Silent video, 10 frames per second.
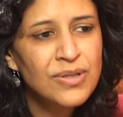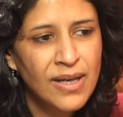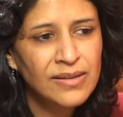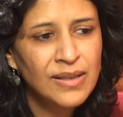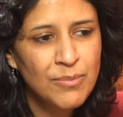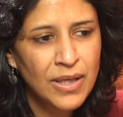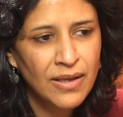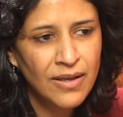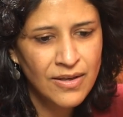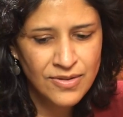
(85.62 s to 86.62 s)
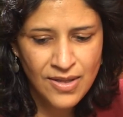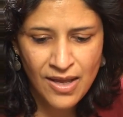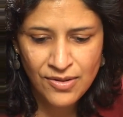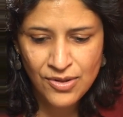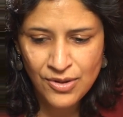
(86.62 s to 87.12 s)
telling me is
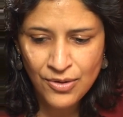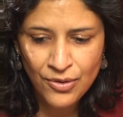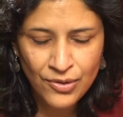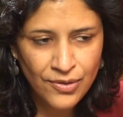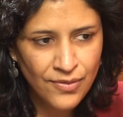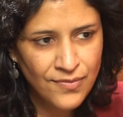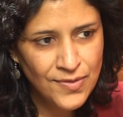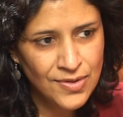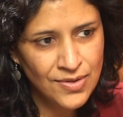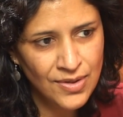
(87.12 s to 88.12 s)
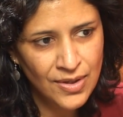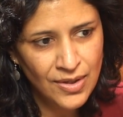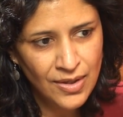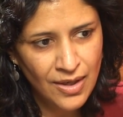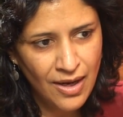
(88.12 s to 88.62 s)
that the nerves
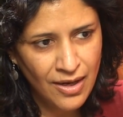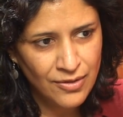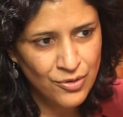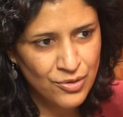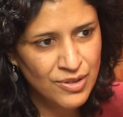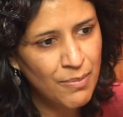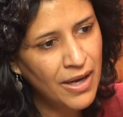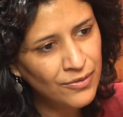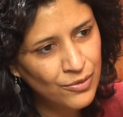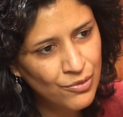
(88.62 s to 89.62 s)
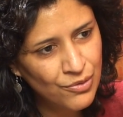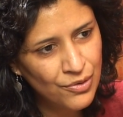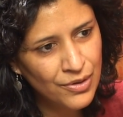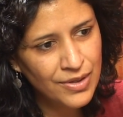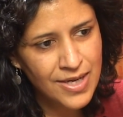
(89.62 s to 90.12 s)
and your spinal
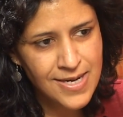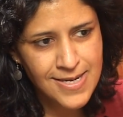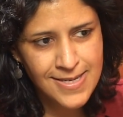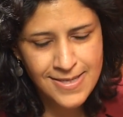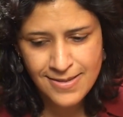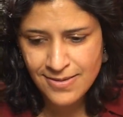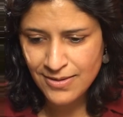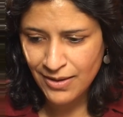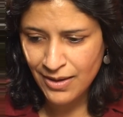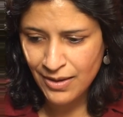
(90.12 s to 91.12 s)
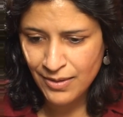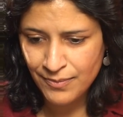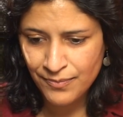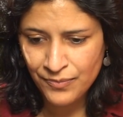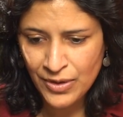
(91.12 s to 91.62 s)
cord and
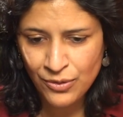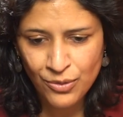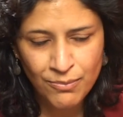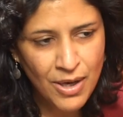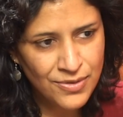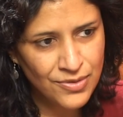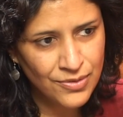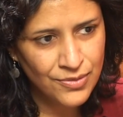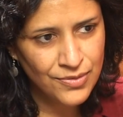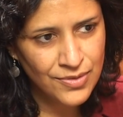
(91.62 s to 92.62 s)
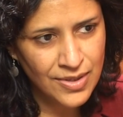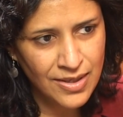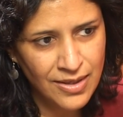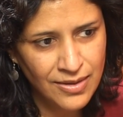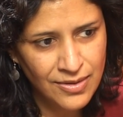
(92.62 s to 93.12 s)
your muscles
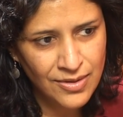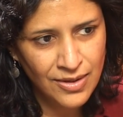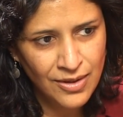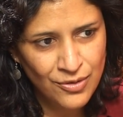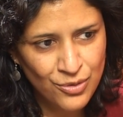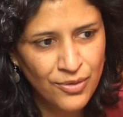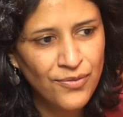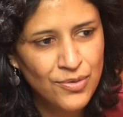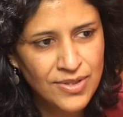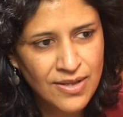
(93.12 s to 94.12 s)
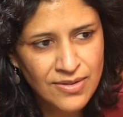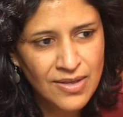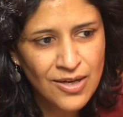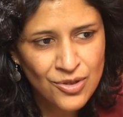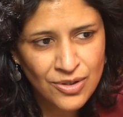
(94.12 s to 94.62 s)
and sort of your
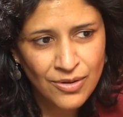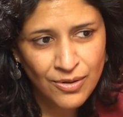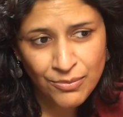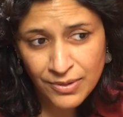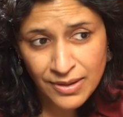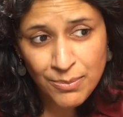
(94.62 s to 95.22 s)
sensation are really